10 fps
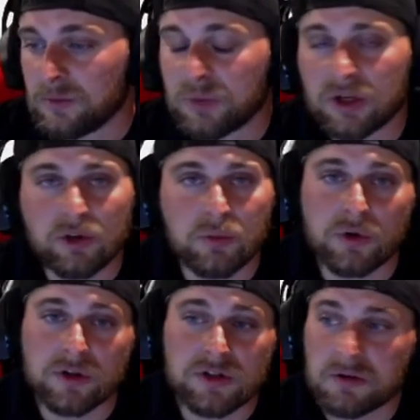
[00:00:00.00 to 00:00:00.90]
Pick your
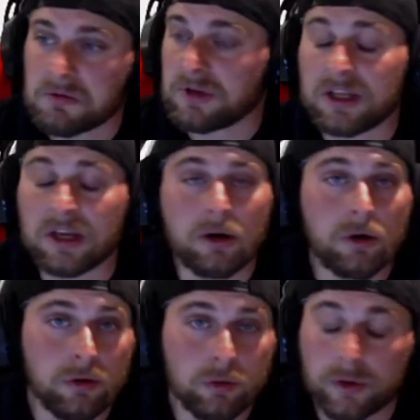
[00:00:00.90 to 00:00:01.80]
poison.
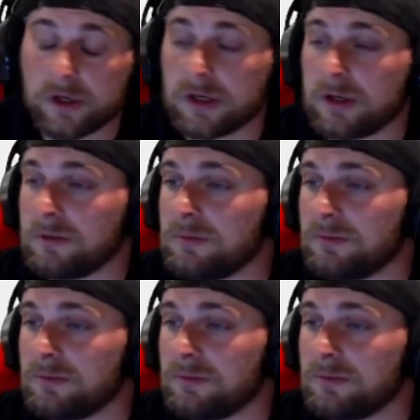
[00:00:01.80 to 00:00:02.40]
all three.